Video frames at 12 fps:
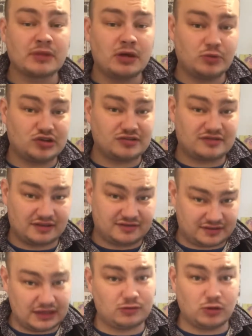which is a
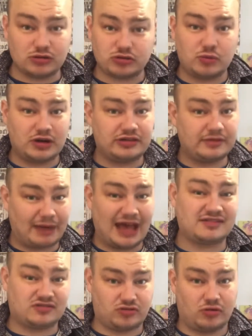sequel to one of the
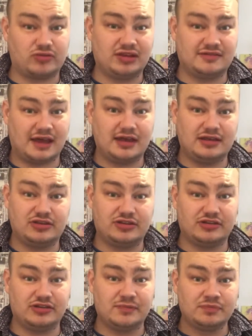best stories in
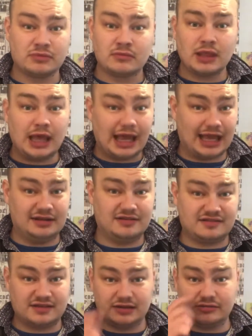the
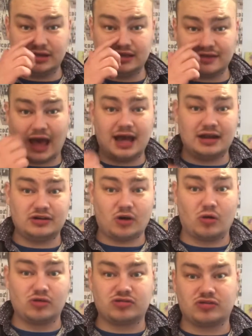series, and it
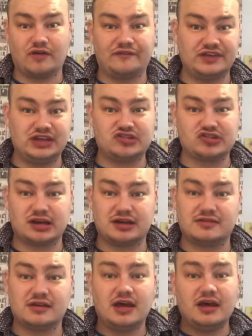also features
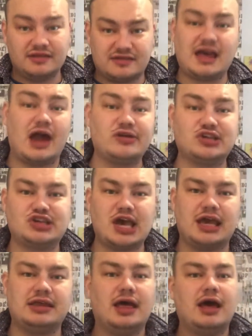Sarah
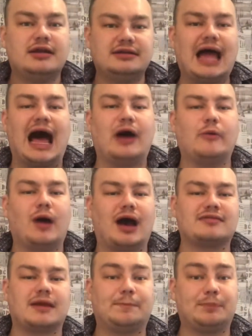Jane now as
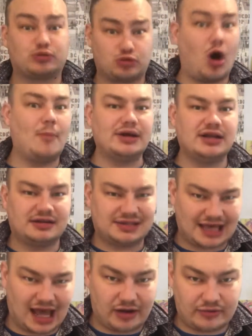a prominent
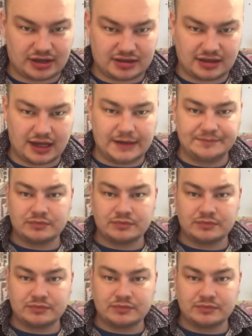character